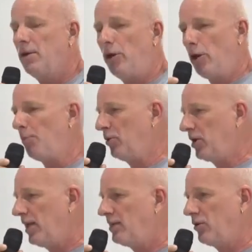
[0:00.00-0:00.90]
an
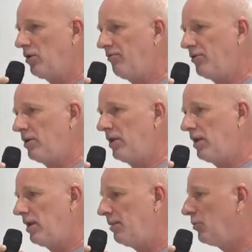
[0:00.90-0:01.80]
operator of a
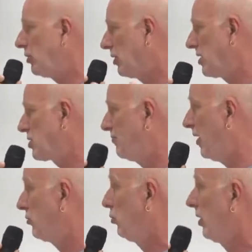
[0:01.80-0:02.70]
lemongrass
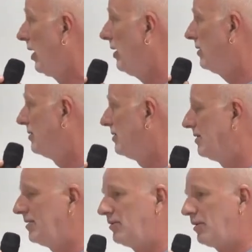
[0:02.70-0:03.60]
factory,
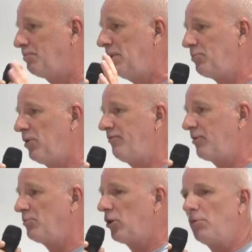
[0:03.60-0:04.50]
the people
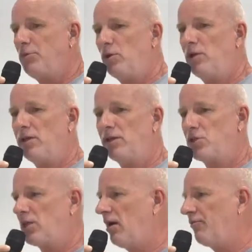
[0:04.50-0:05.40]
from the community
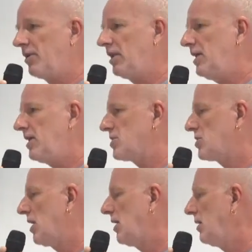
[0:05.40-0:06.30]
itself, and he
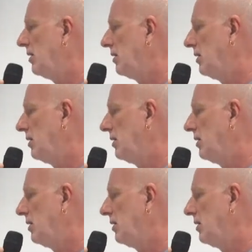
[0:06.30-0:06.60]
is a